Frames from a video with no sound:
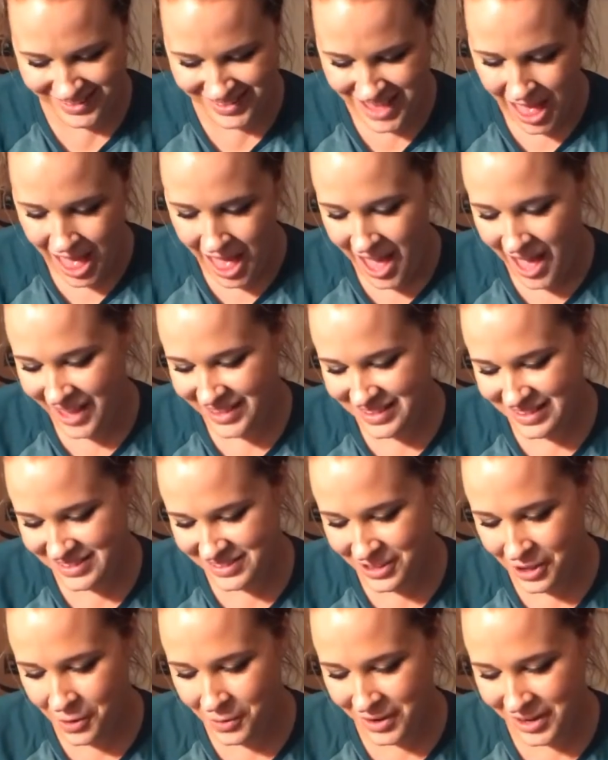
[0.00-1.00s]
it says
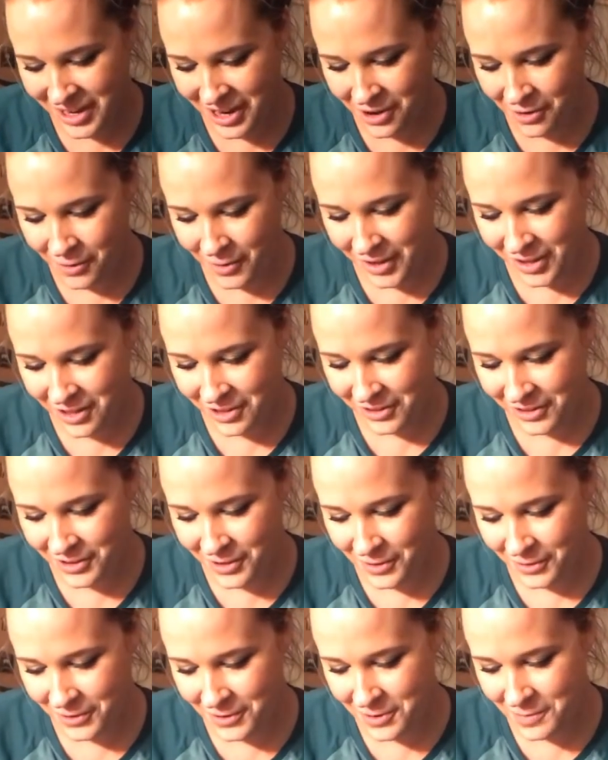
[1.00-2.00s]
coconut oil,
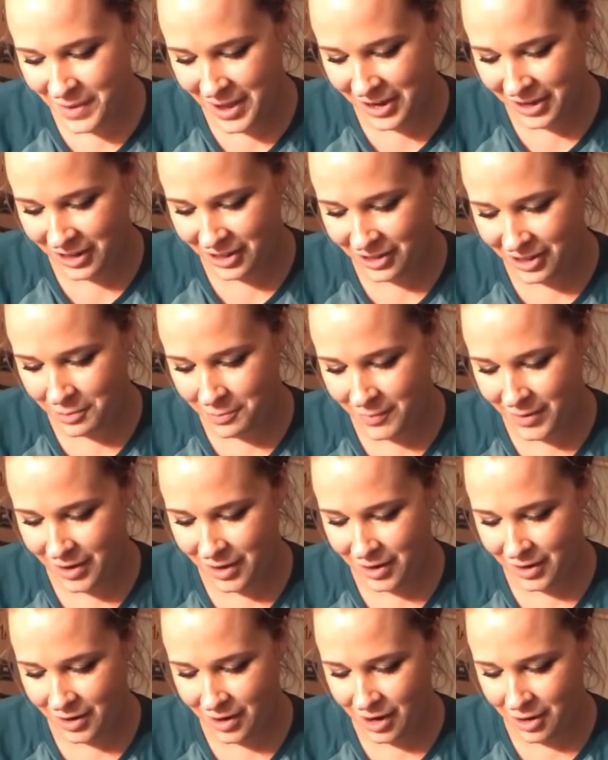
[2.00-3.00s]
cocoa butter,
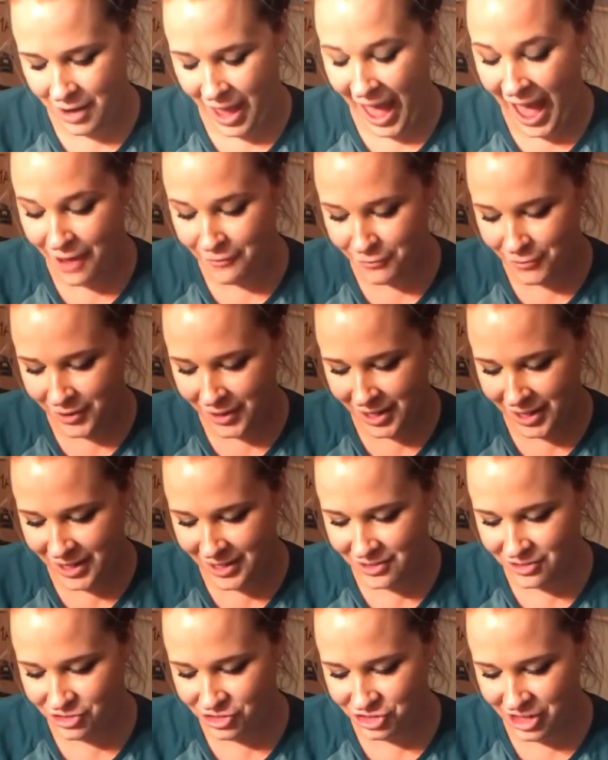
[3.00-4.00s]
Ameri or
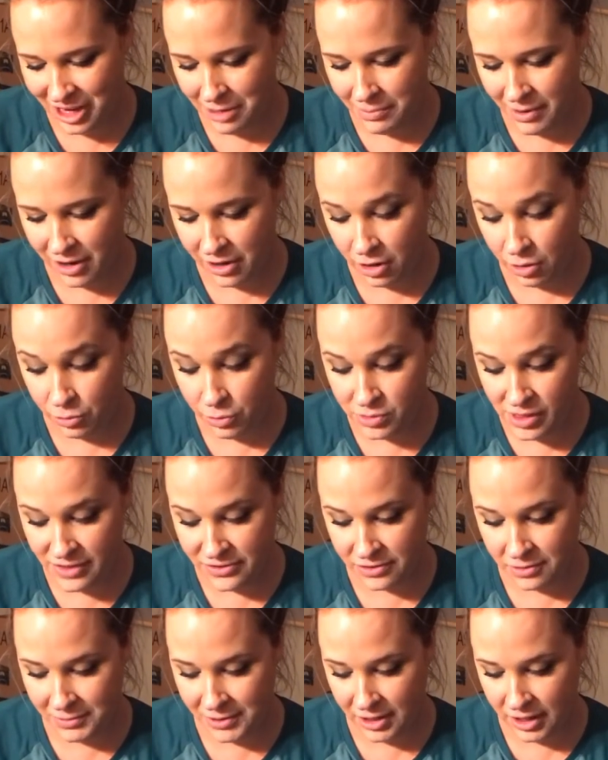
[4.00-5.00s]
African shea butter. Ooh,
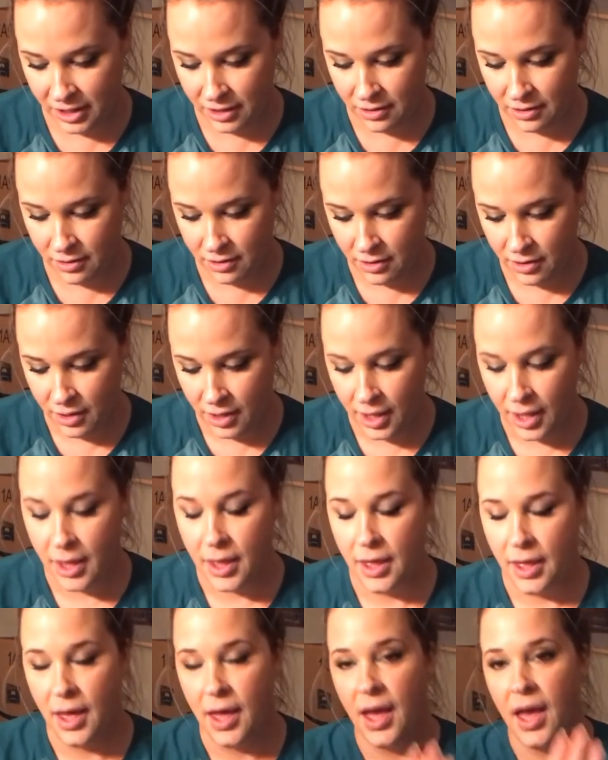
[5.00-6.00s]
that's gonna be good.
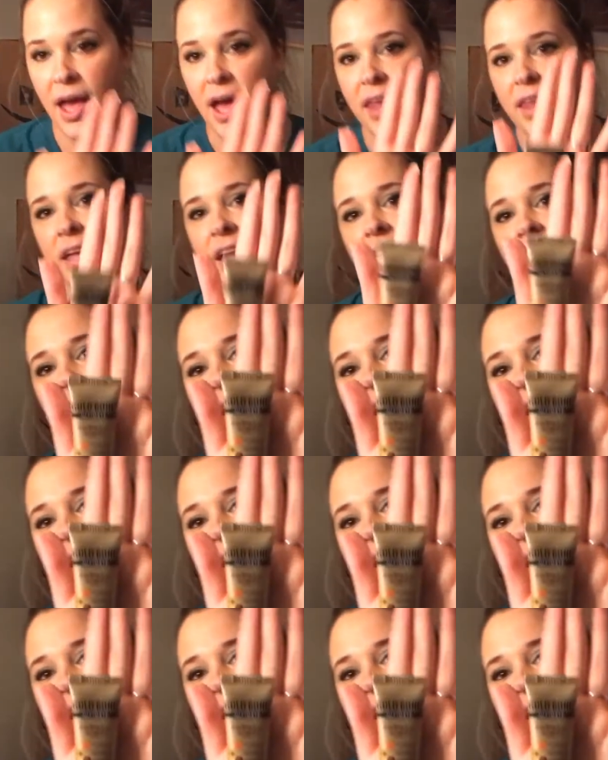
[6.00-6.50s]
I like